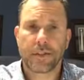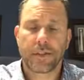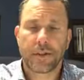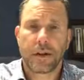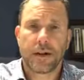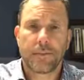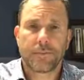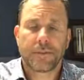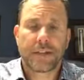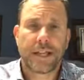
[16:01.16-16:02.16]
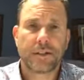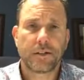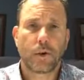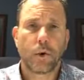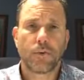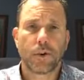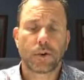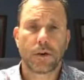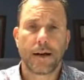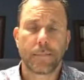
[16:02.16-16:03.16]
with Satan
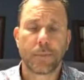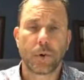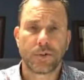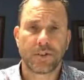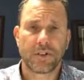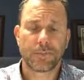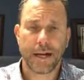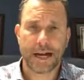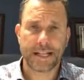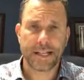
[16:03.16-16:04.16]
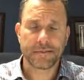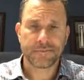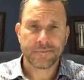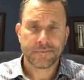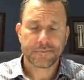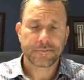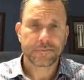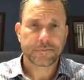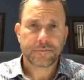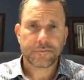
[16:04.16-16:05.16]
over Moses' body.
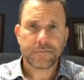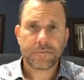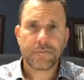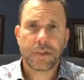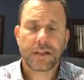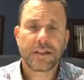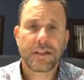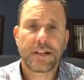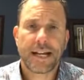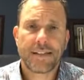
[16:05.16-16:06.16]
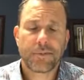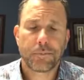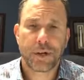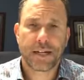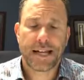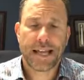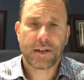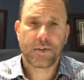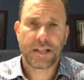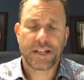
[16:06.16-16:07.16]
Did not even bring an
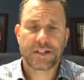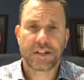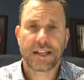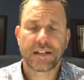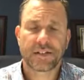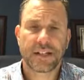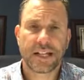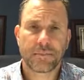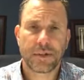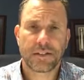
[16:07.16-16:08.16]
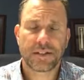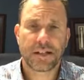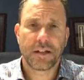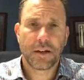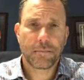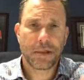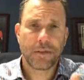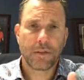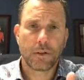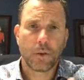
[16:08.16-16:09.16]
accusation against Satan, but said,
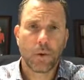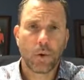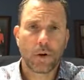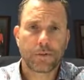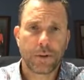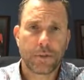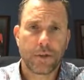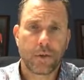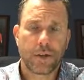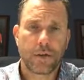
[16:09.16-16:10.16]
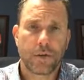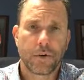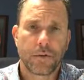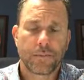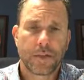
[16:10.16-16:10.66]
"May the Lord rebuke you."